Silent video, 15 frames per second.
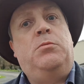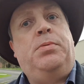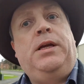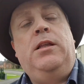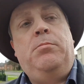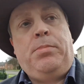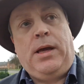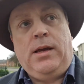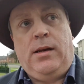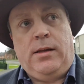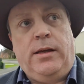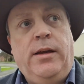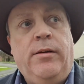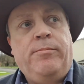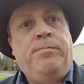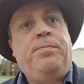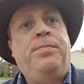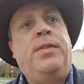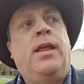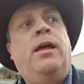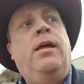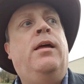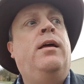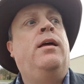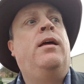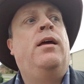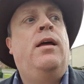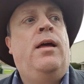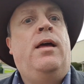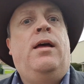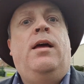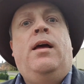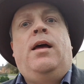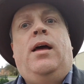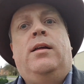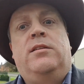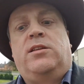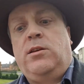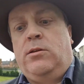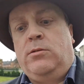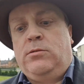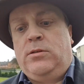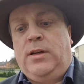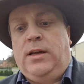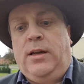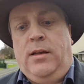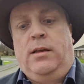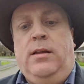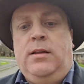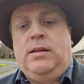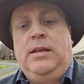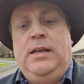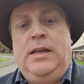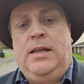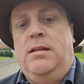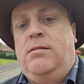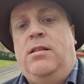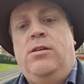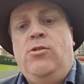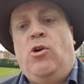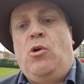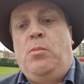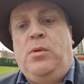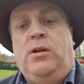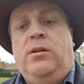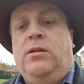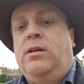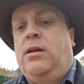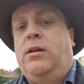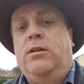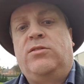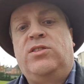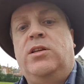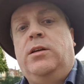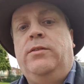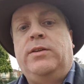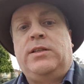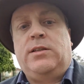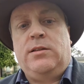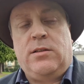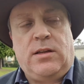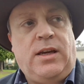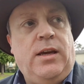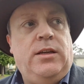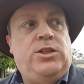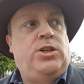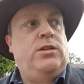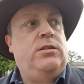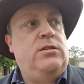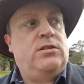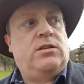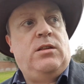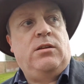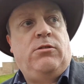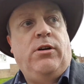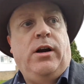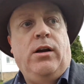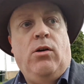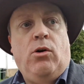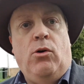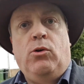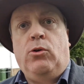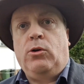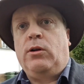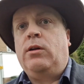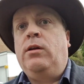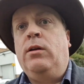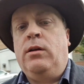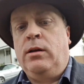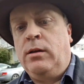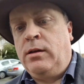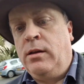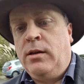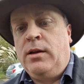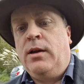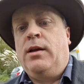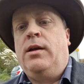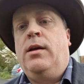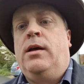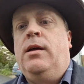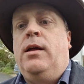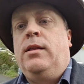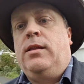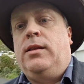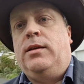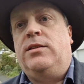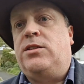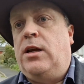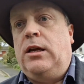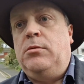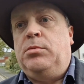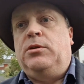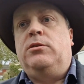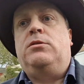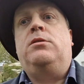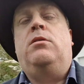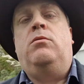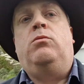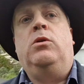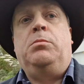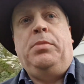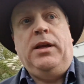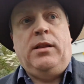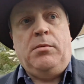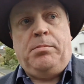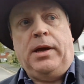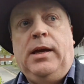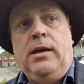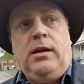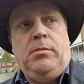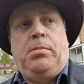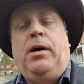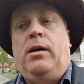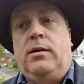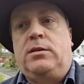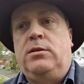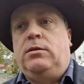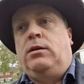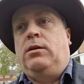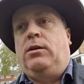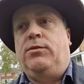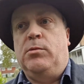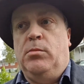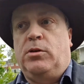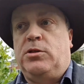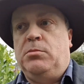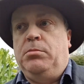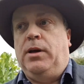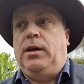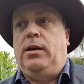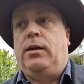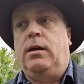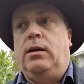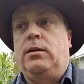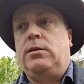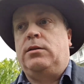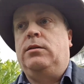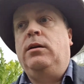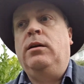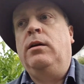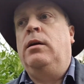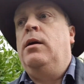would be the bailey. And so the normal kind of services, the kitchens, the great hall, the stables, would be in the bailey part of the and Bailey Castle.